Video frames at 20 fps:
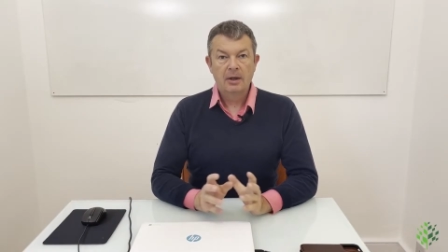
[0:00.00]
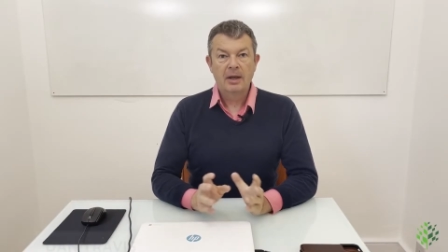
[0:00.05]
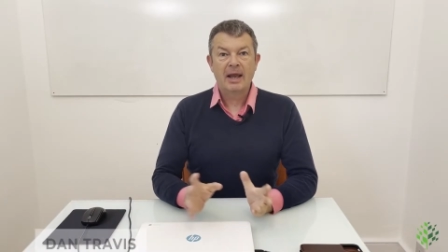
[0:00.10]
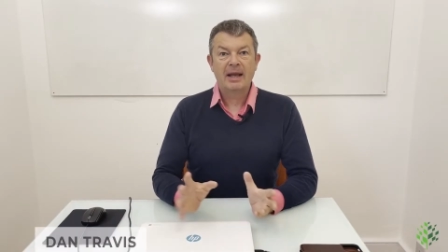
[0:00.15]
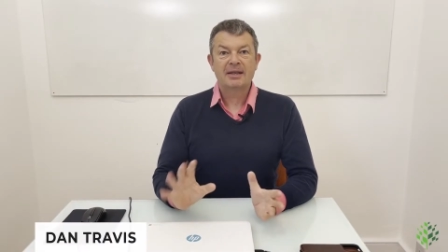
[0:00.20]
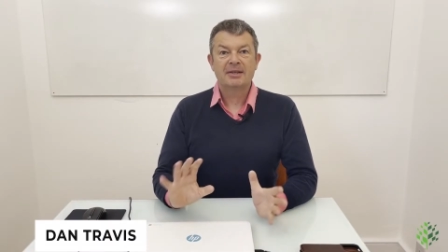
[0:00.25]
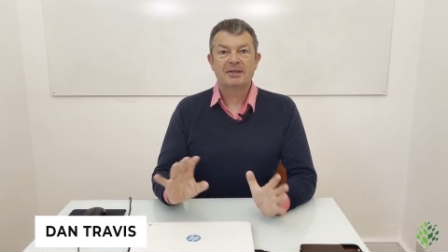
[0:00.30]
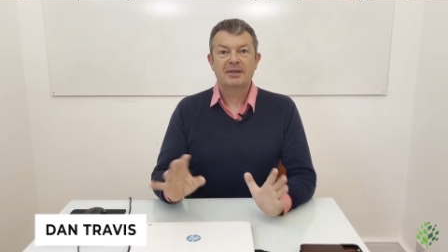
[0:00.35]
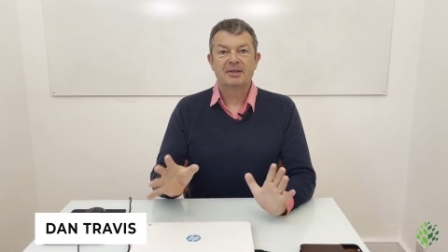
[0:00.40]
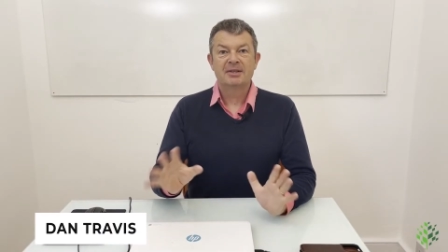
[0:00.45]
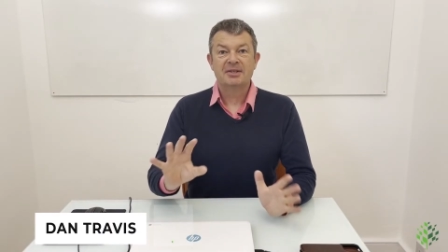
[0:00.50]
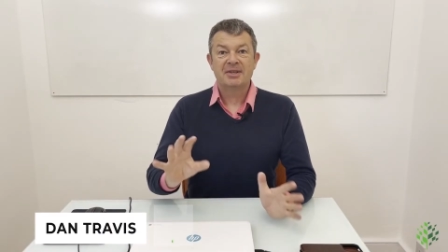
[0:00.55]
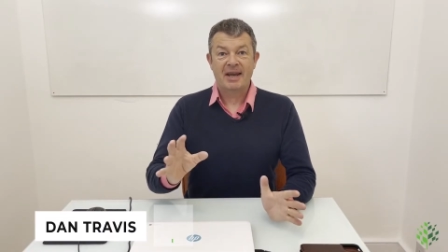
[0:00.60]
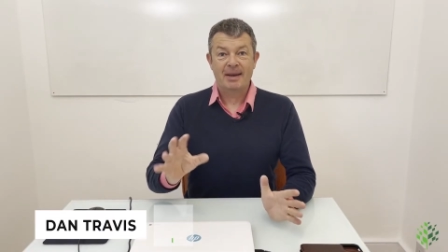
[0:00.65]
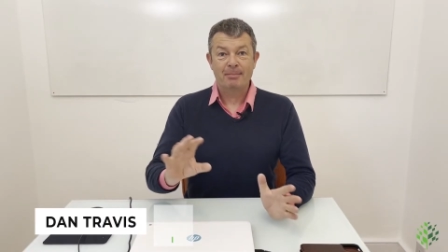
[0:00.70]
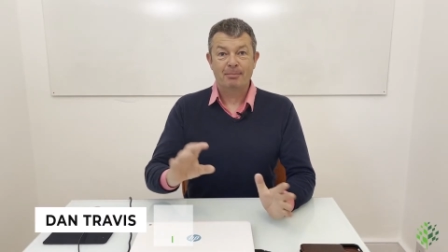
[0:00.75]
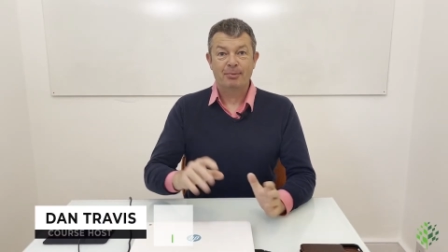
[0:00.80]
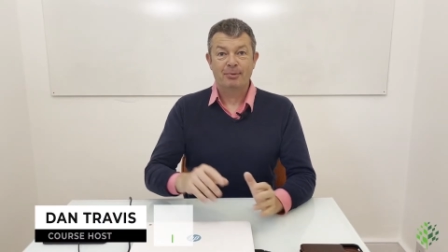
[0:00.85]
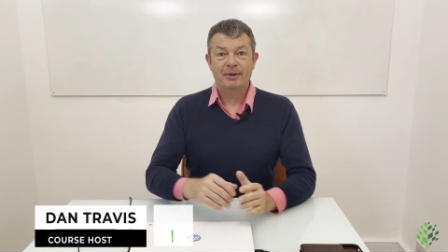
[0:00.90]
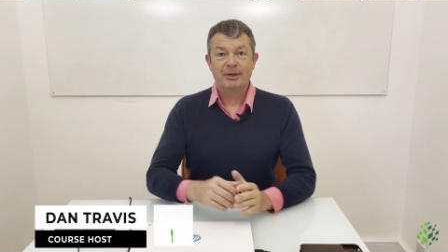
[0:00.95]
The next
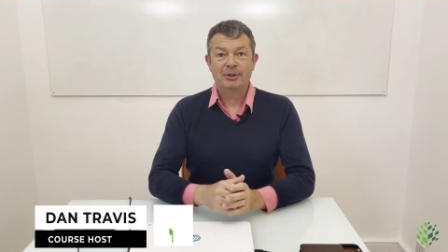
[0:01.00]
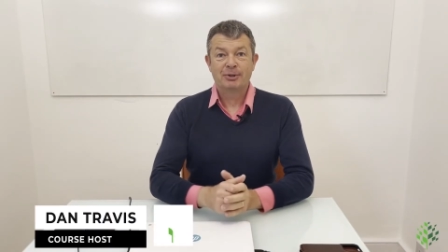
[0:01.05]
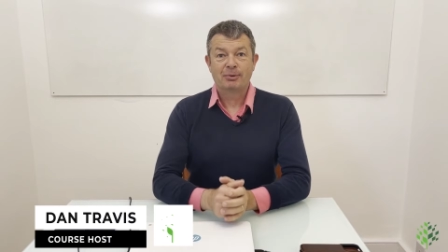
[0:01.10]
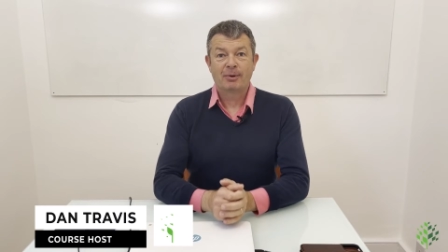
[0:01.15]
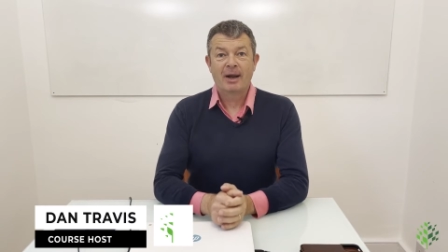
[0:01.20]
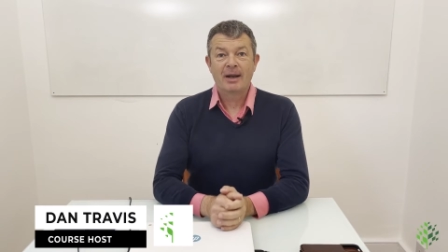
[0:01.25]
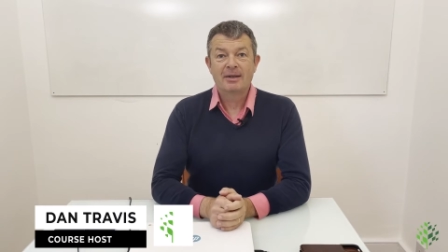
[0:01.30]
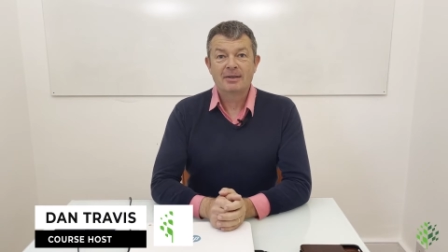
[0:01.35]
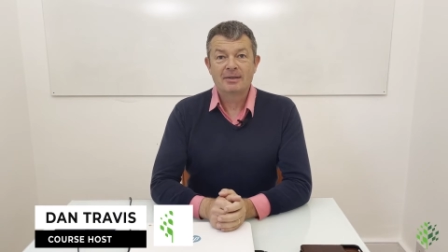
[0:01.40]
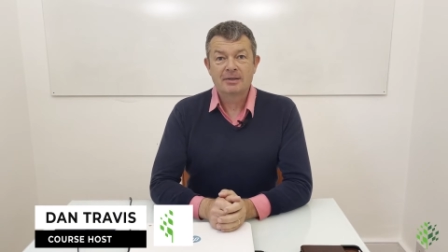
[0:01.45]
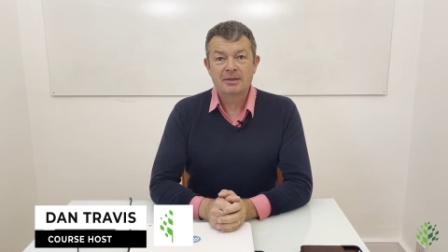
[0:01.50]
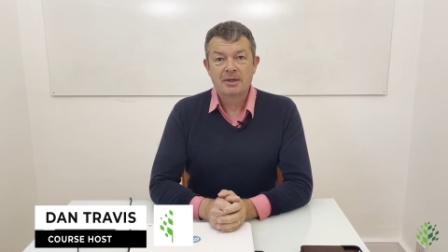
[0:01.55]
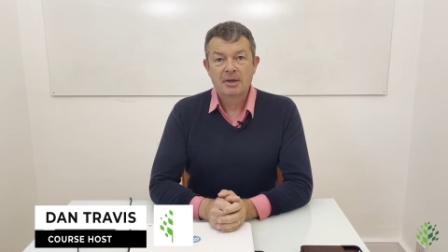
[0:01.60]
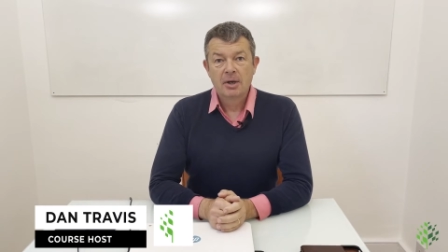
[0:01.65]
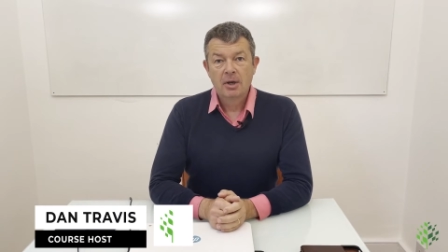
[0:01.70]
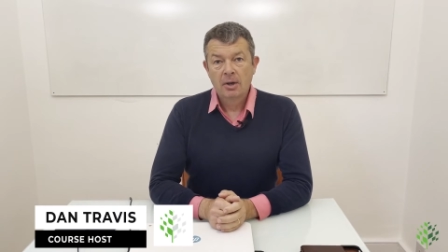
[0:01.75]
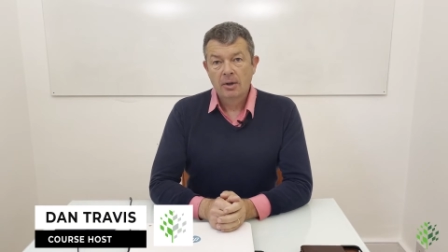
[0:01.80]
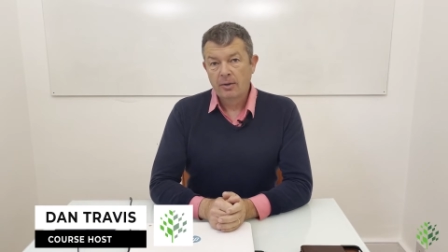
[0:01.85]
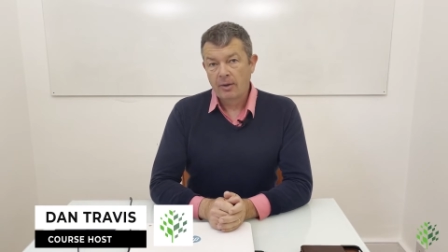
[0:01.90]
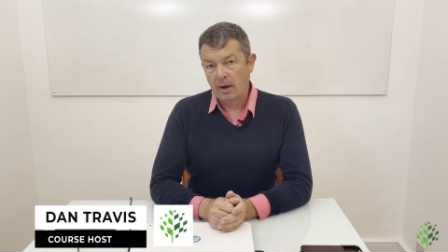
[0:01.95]
contemporary trend
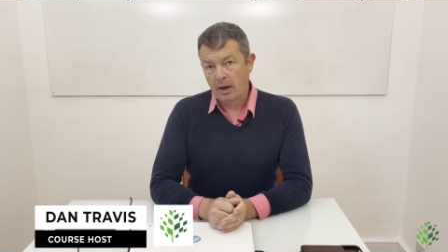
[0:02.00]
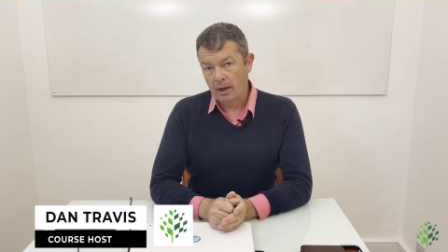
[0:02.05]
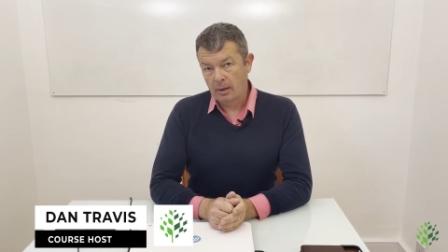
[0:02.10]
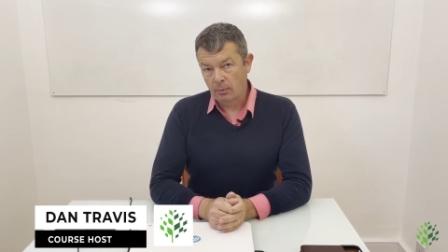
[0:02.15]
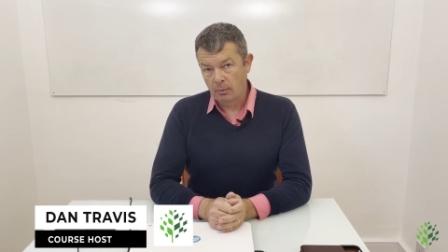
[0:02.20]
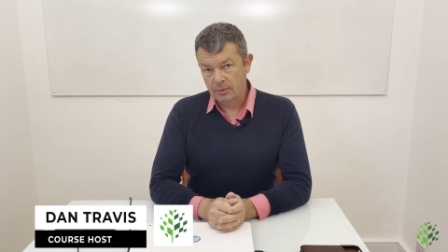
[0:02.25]
that I